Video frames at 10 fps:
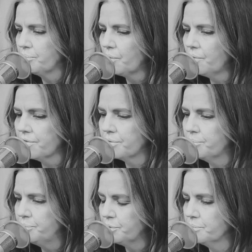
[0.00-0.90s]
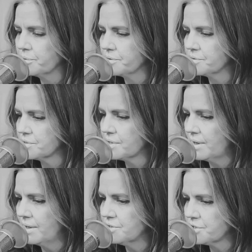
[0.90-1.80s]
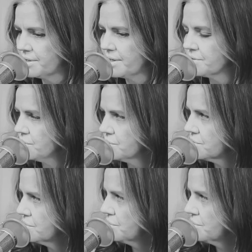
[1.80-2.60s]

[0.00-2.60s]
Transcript: both boomers and Gen Xers,